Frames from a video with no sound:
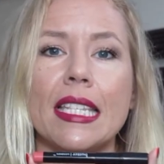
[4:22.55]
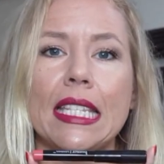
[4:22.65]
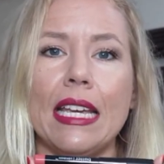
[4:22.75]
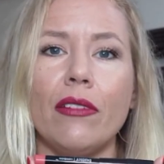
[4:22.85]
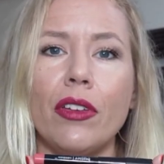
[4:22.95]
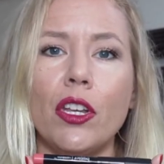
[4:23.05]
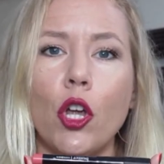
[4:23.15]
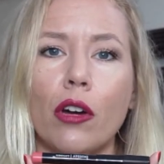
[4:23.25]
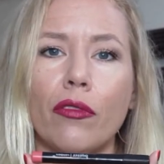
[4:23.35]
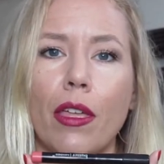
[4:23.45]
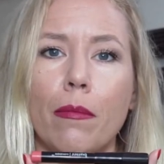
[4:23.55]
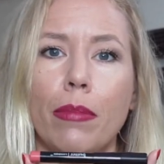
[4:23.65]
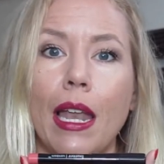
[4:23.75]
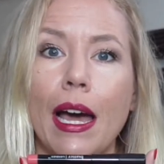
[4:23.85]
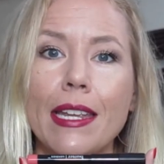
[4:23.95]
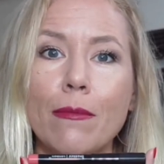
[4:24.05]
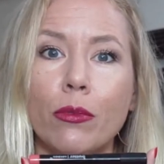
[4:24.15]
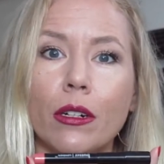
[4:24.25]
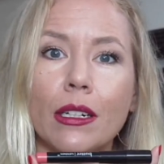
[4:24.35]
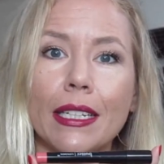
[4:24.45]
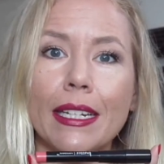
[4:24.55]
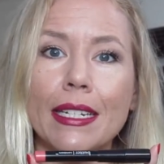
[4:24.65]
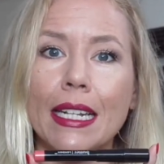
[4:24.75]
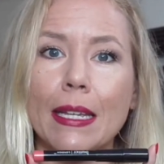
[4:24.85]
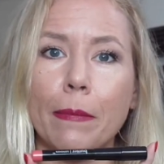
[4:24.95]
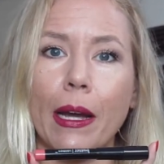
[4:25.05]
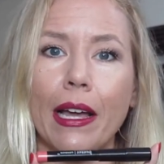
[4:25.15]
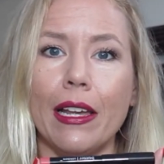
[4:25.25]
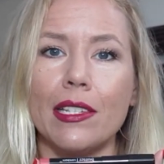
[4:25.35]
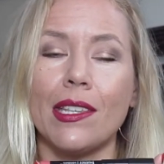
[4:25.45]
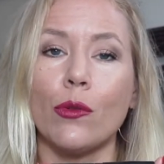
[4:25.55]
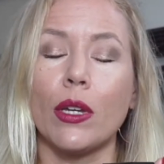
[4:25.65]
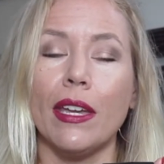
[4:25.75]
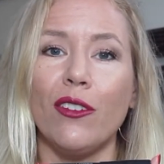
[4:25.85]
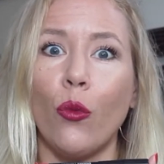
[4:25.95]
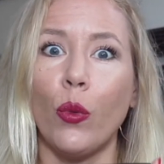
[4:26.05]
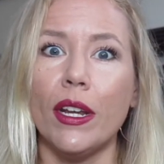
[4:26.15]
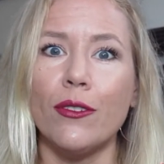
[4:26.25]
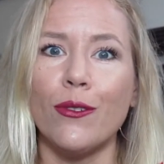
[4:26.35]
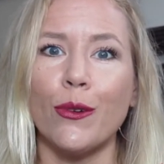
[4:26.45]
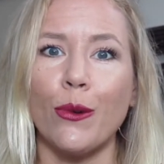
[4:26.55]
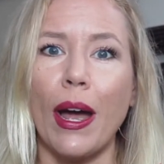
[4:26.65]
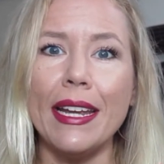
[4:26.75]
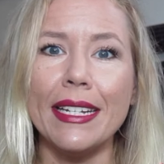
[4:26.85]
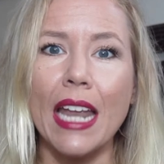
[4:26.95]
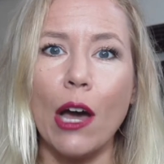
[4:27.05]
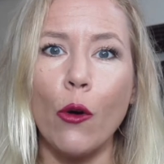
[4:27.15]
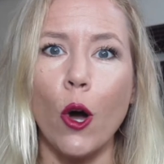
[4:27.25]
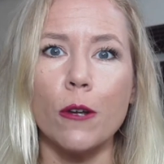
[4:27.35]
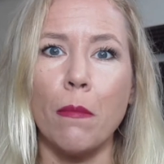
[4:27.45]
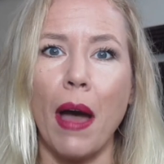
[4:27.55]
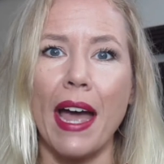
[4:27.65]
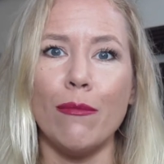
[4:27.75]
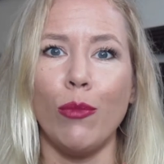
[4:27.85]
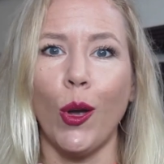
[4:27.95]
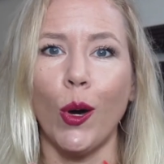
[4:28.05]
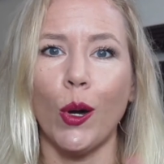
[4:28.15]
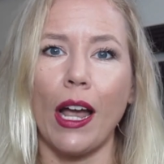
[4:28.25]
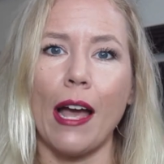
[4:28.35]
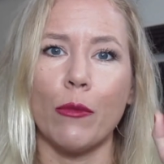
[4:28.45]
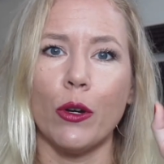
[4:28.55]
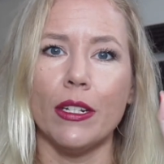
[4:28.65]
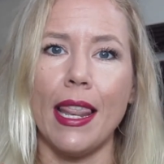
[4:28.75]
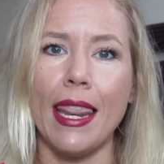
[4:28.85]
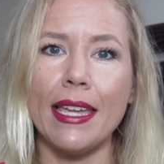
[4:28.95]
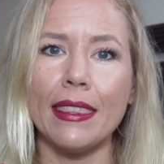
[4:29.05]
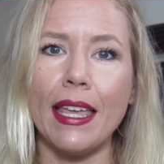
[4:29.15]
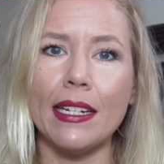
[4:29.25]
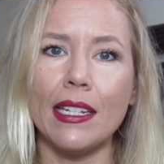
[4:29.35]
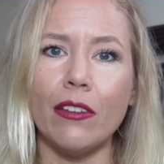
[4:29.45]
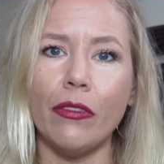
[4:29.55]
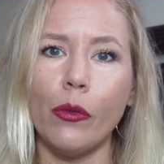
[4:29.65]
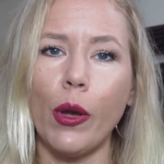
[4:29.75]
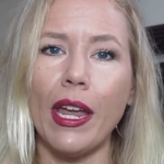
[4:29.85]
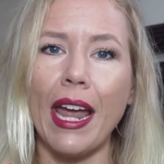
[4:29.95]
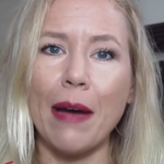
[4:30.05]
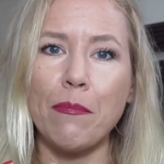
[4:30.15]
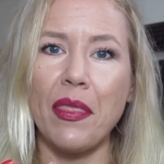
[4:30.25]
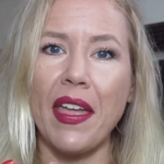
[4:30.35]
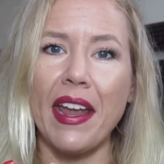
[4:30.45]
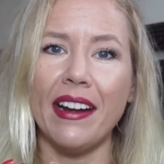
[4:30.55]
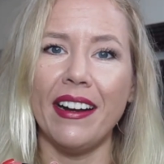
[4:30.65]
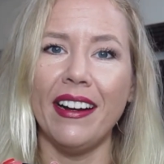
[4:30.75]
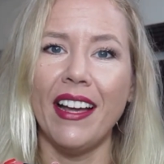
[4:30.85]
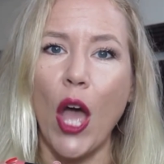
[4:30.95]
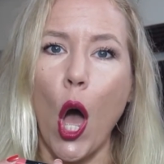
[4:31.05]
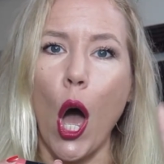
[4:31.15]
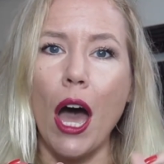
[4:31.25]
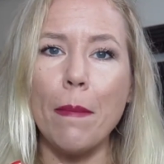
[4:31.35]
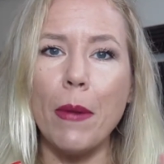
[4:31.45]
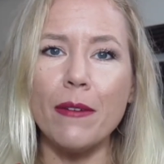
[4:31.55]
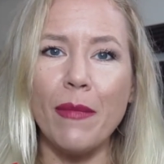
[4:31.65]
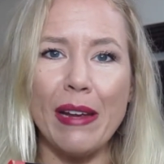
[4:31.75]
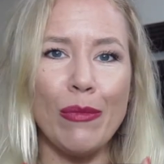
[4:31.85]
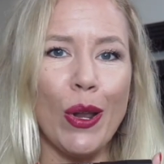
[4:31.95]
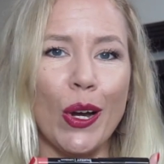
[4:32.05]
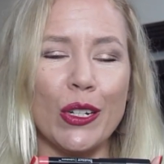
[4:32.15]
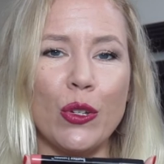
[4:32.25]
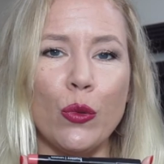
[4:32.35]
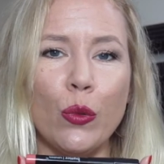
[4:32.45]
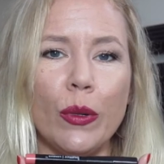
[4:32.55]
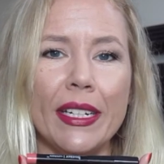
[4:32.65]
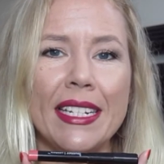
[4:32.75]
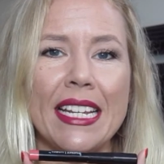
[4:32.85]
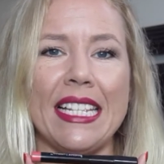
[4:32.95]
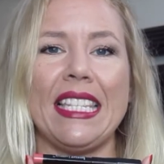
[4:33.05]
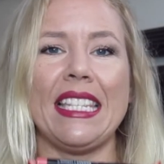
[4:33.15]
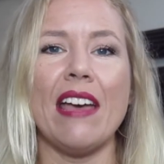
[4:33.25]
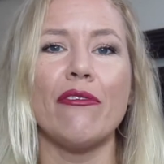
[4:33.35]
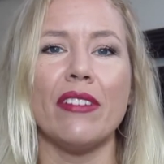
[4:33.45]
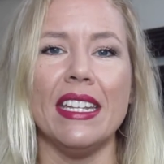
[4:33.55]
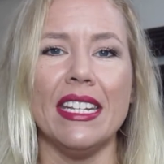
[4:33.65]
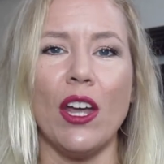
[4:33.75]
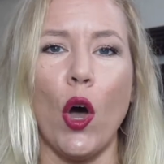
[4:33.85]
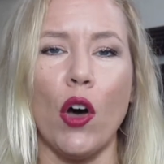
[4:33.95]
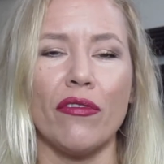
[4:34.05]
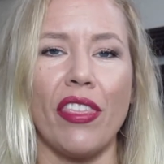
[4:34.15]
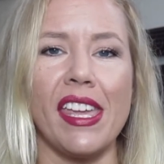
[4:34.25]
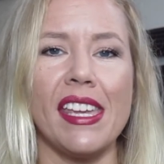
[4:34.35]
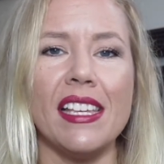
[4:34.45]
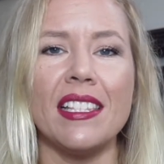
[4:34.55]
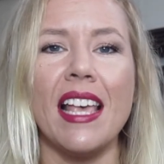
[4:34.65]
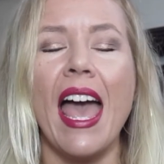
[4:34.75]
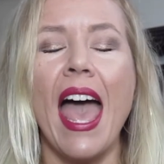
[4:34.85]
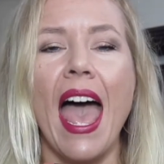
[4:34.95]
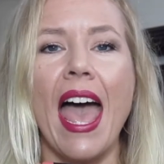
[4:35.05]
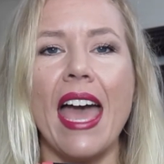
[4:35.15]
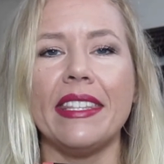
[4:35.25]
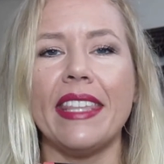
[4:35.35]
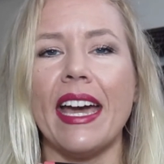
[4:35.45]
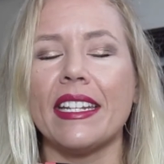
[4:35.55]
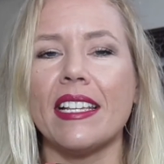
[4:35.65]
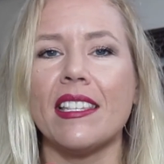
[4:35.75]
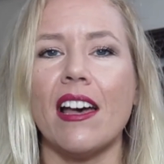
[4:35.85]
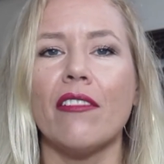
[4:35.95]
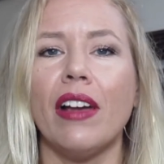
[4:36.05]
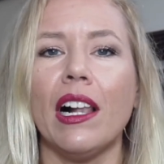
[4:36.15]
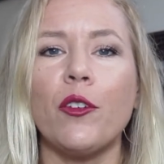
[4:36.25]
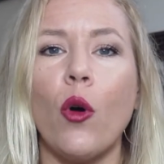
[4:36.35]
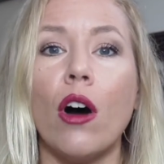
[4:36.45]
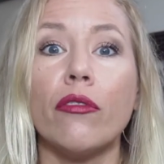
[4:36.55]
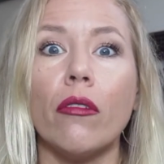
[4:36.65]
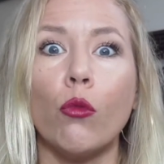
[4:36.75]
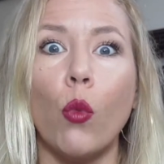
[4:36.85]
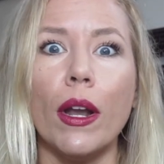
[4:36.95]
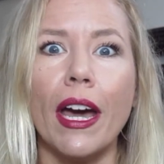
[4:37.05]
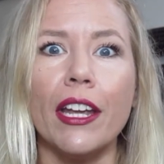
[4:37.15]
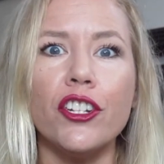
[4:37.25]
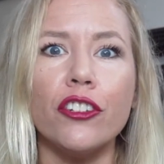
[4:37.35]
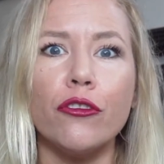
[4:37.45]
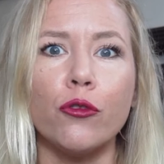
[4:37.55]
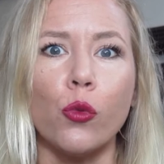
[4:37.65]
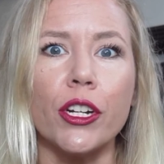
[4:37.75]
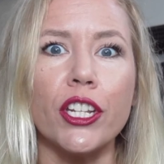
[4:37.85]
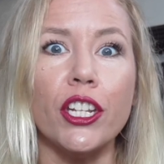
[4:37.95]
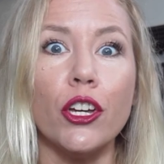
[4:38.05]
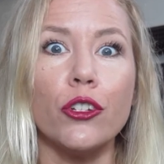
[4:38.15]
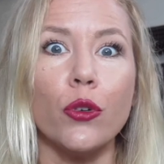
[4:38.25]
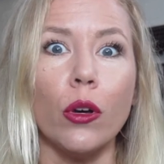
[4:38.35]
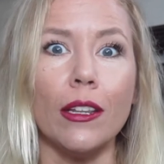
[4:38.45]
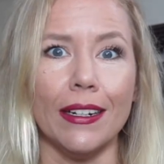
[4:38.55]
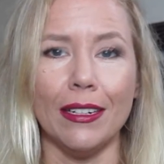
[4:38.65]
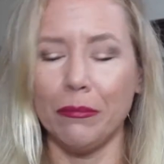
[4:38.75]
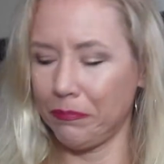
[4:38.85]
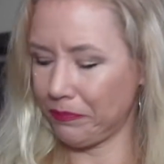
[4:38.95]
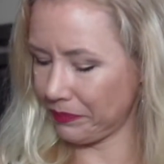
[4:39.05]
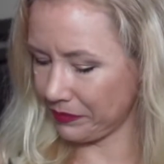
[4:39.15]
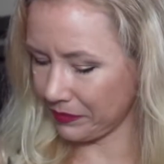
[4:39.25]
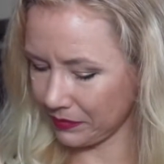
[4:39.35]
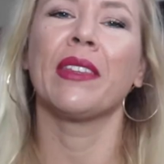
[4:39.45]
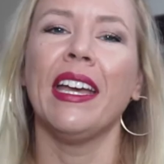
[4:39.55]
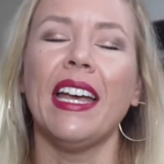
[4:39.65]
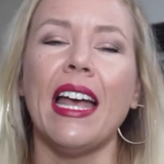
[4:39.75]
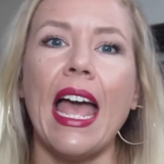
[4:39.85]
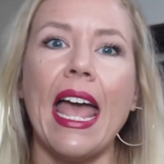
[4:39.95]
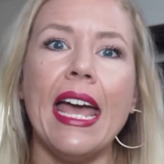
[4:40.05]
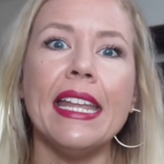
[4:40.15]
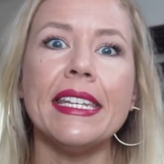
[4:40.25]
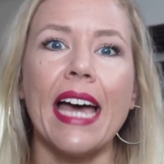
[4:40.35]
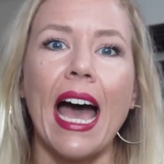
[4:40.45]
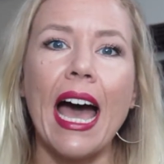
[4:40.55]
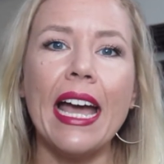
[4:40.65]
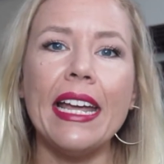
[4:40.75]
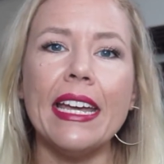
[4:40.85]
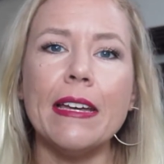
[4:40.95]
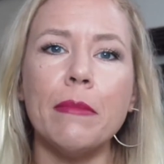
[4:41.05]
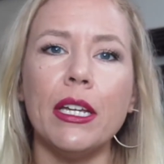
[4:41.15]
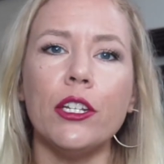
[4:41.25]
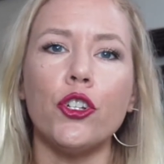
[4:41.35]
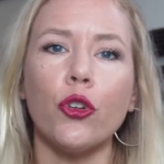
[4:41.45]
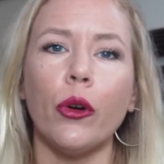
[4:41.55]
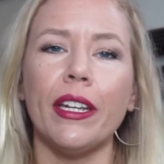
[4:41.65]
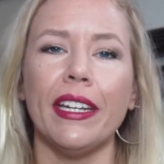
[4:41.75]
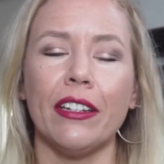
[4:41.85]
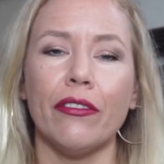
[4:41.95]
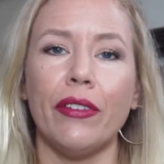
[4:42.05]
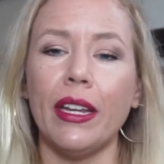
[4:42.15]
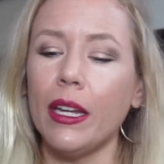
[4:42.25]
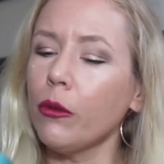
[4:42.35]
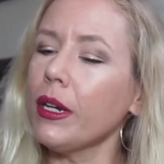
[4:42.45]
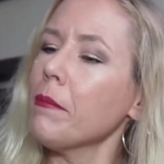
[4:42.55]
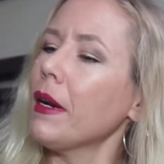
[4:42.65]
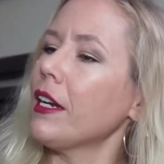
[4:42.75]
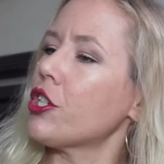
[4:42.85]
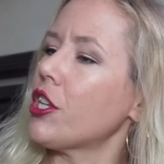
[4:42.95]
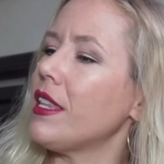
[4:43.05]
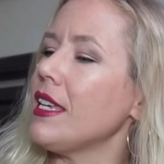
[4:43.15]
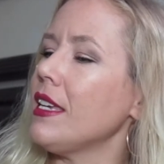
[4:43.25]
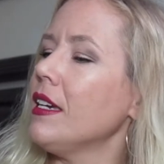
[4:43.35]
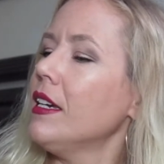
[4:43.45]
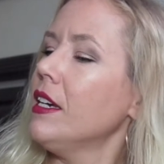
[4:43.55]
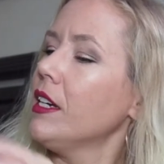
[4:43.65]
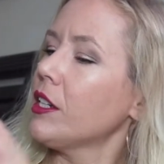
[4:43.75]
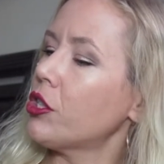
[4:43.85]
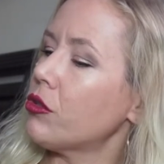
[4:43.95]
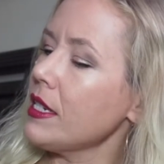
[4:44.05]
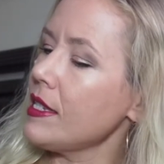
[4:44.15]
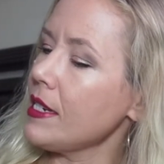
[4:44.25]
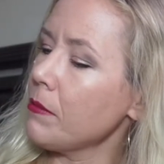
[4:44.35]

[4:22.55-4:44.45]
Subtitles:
7 of the Bloody Brilliant lip colors you can win right now on my blog. I'm gonna link that giveaway up there. Hop on my blog to win 7 of these, and that is a value of $140. And I am enjoying very much the Christie